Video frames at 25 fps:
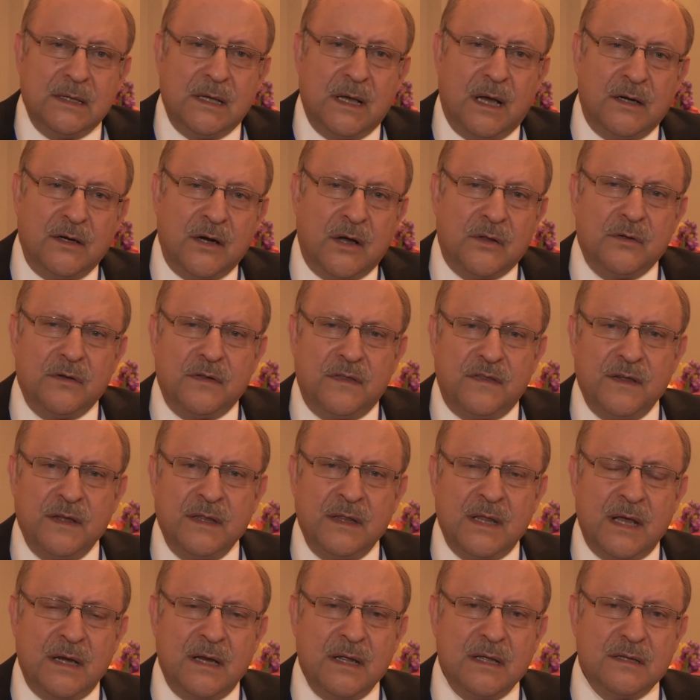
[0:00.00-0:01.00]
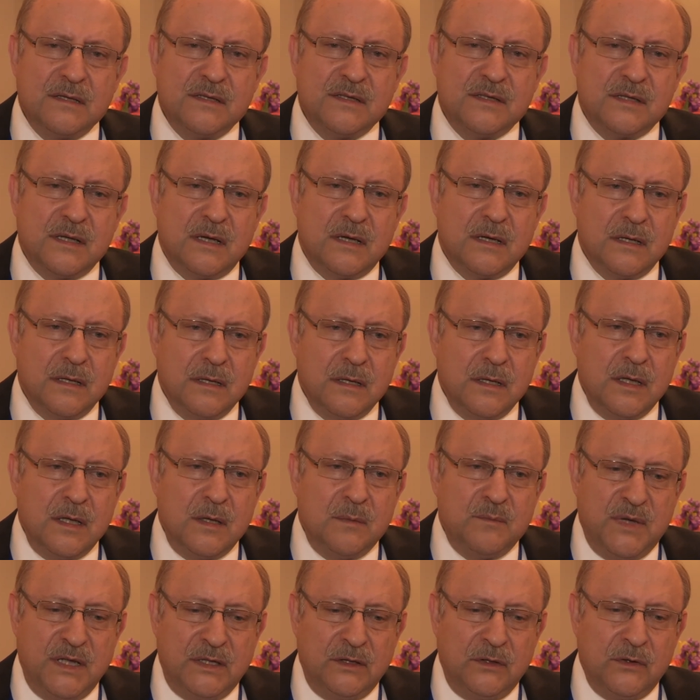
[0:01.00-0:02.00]
Another thing that has uh,
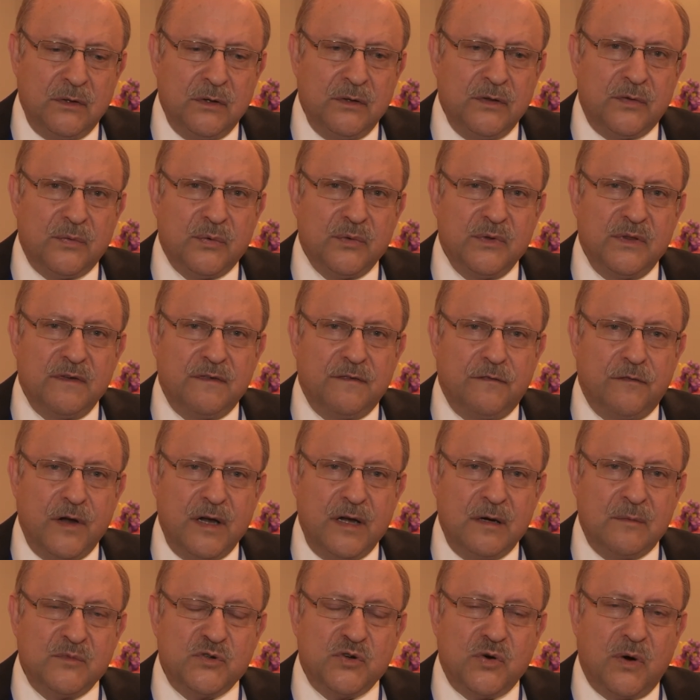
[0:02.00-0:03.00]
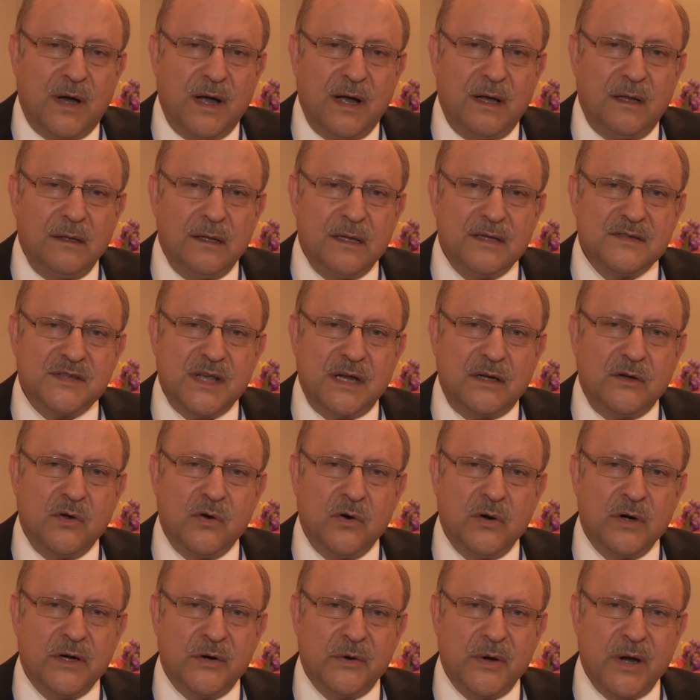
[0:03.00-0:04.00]
been learned through the FREEDOM trial is that
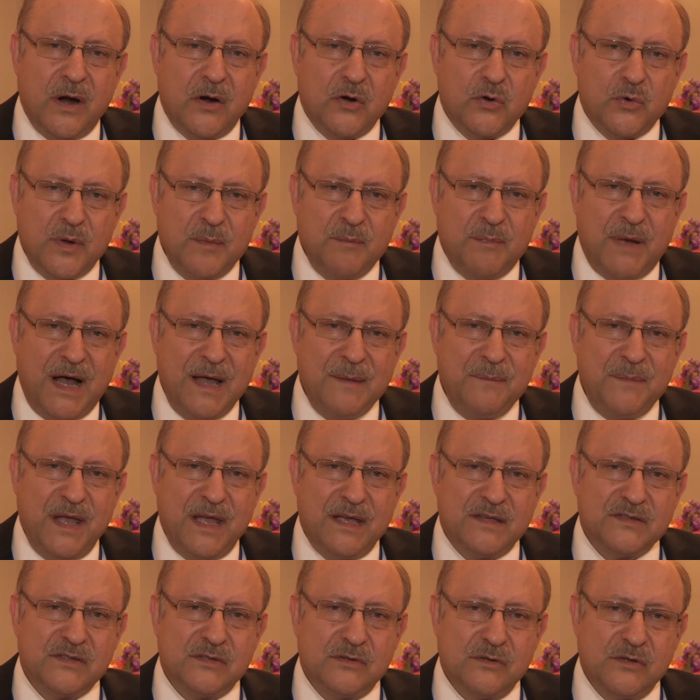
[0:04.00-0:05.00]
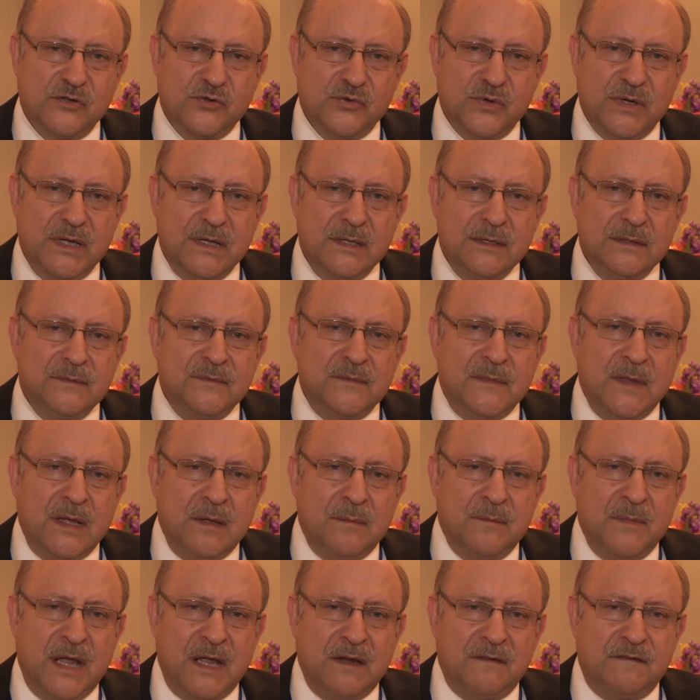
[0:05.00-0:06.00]
coronary artery bypass surgery
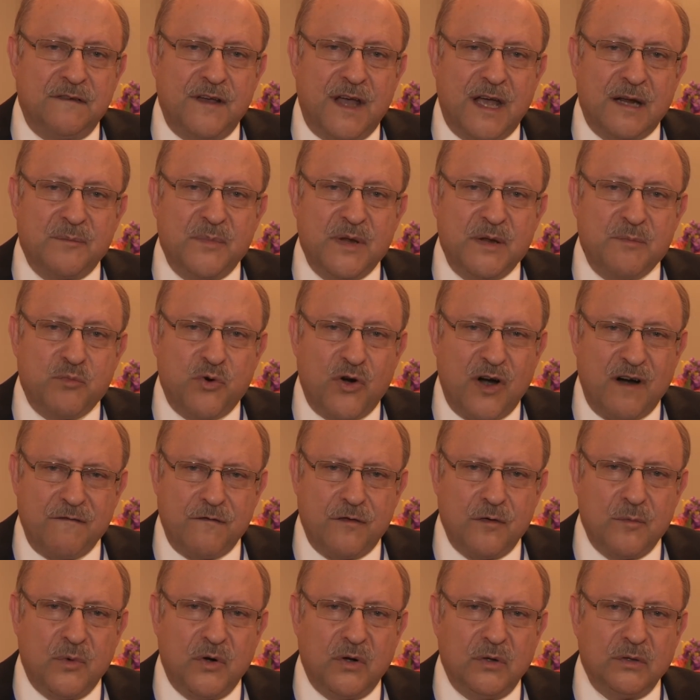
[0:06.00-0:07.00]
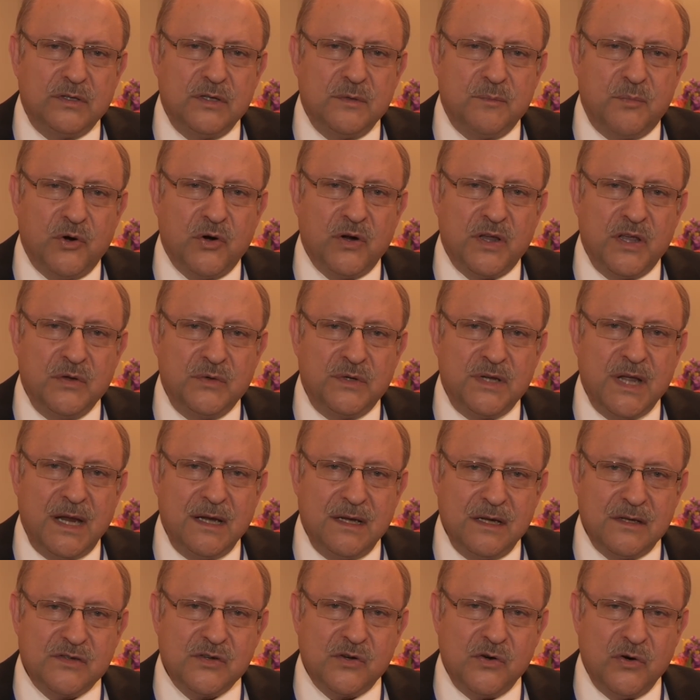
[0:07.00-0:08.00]
may in fact be preferable to
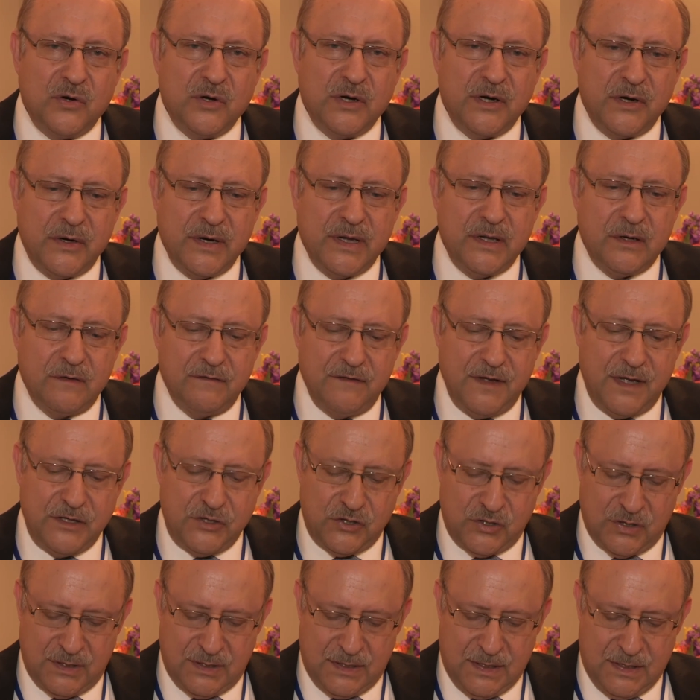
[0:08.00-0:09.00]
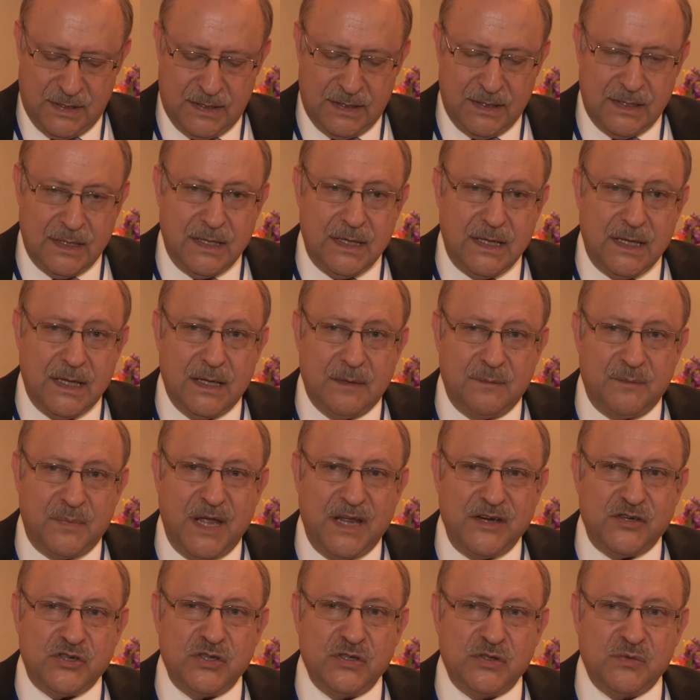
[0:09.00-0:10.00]
percutaneous coronary intervention in
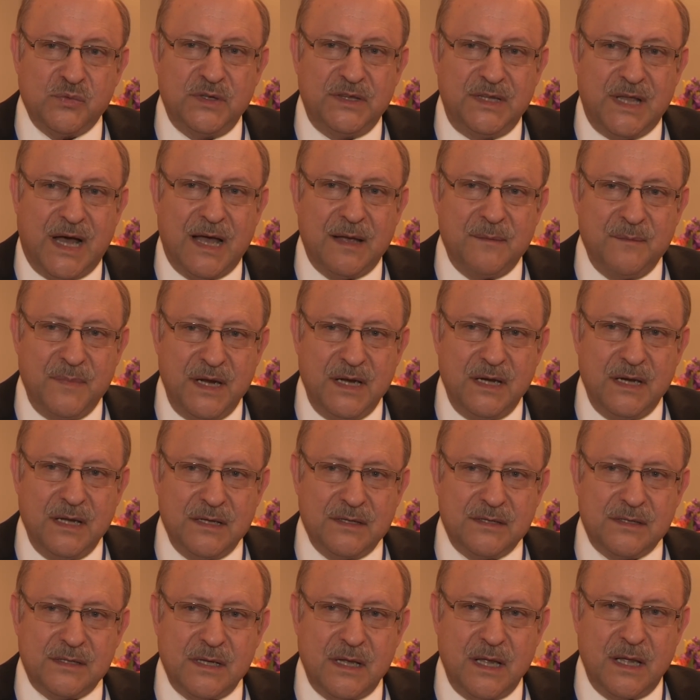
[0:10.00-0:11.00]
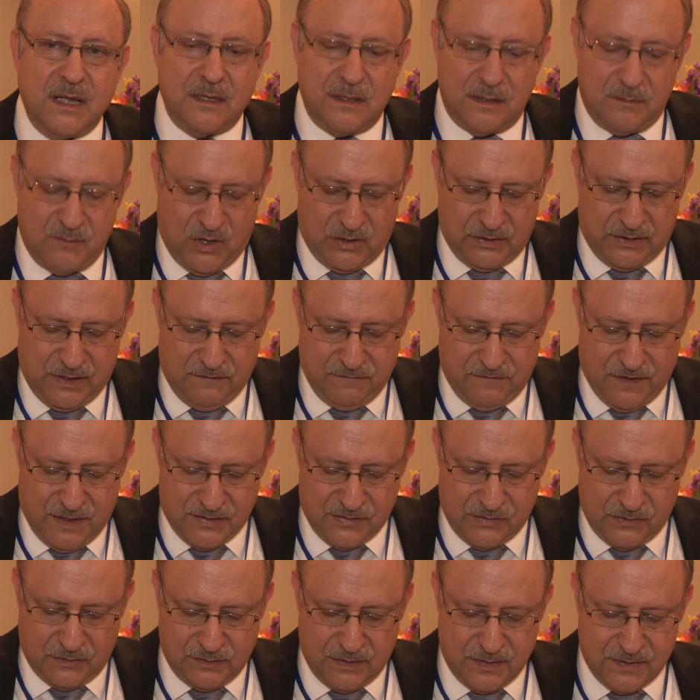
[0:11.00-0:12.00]
patients with diabetes and
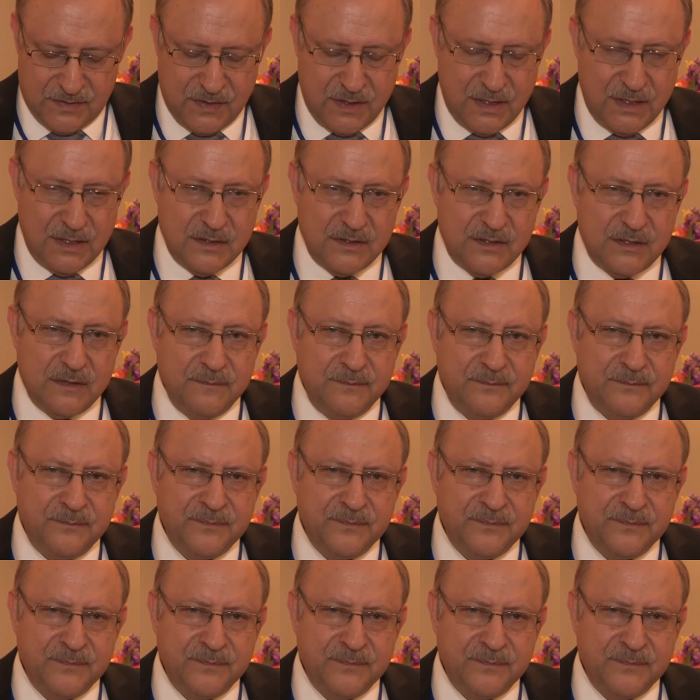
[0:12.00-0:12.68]
multivessel disease.